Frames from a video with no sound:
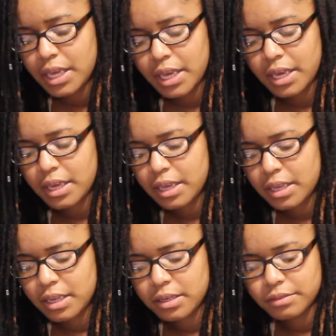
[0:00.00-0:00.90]

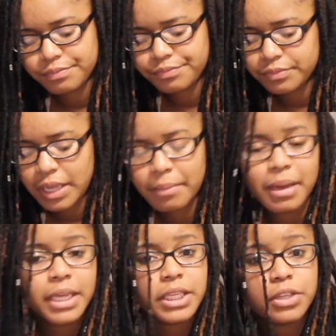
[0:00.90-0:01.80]
and I
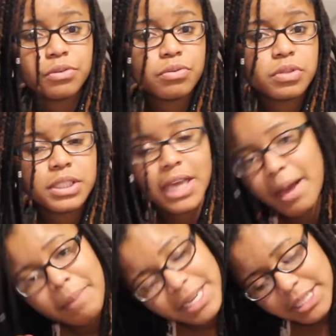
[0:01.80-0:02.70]
might
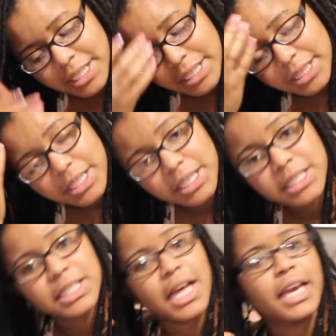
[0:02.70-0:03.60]
need
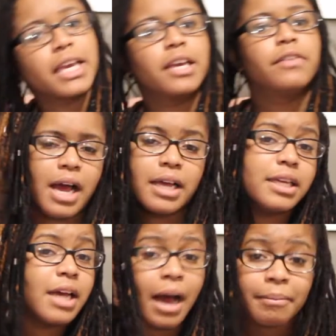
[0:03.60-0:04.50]
these like if
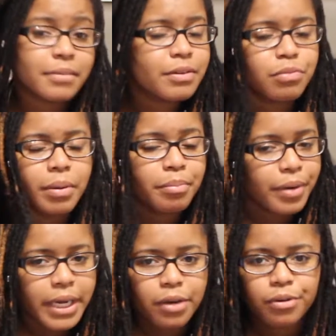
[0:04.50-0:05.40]
one
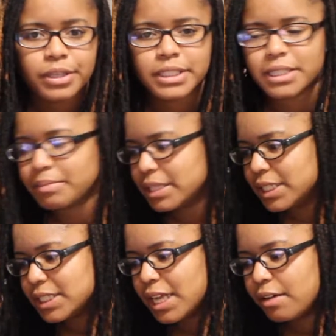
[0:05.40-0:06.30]
break or something
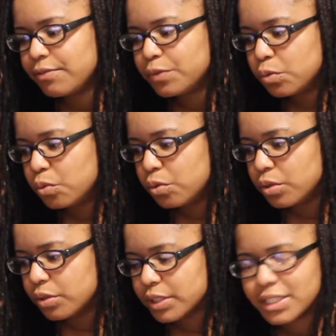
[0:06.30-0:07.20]
is not
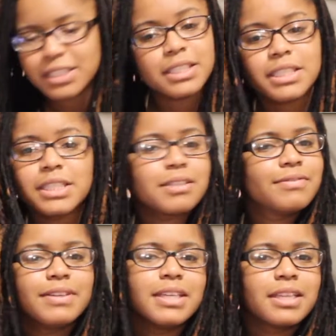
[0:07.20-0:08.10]
full, or just
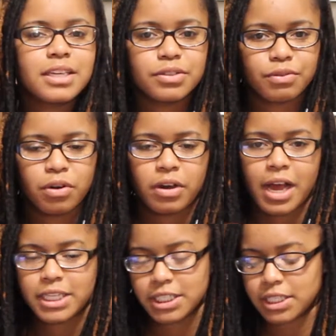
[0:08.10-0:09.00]
if anything is wrong.
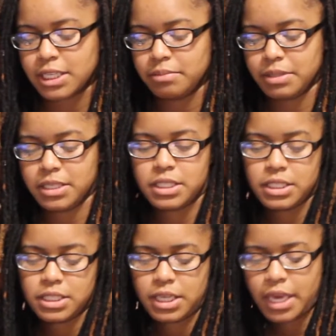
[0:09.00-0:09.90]
I just keep these
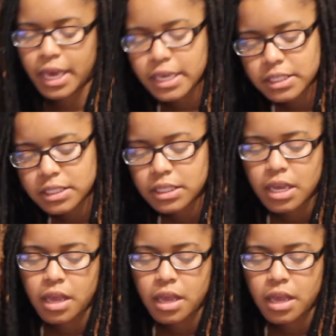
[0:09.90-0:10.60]
just in case.